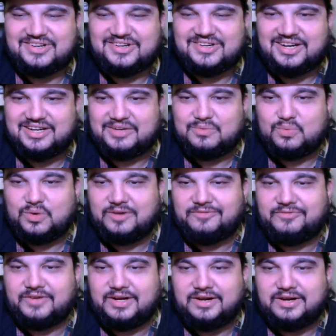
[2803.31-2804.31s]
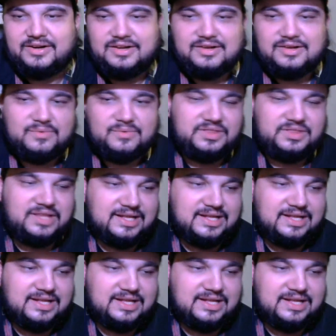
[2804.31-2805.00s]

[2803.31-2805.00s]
Warfare with that.